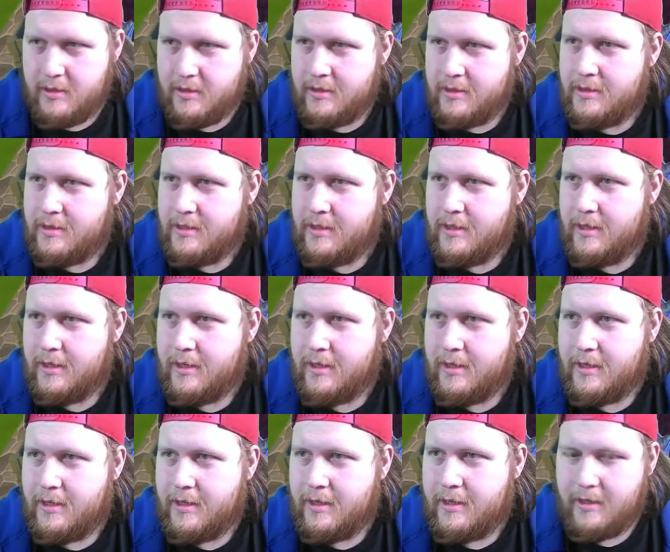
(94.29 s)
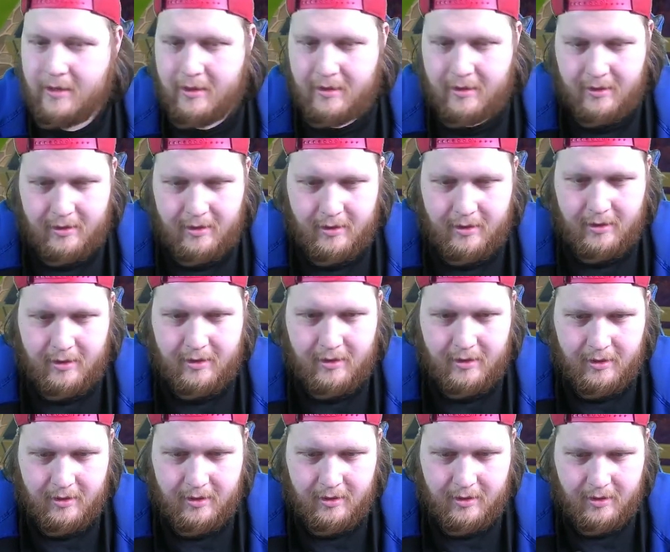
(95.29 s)

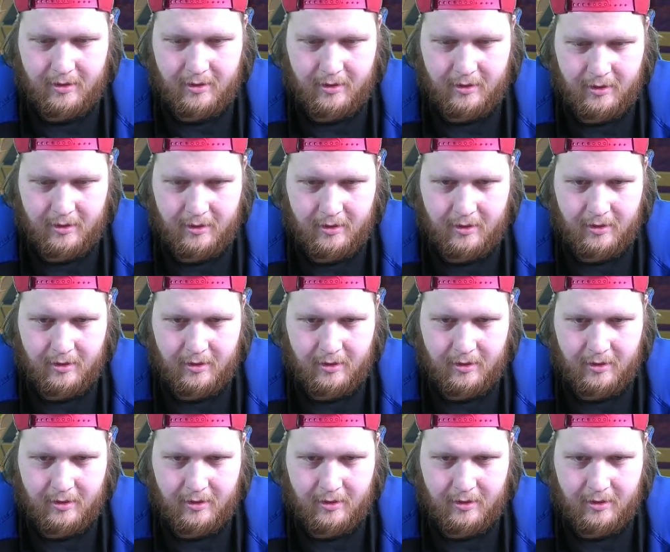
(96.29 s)
Nobody speaks.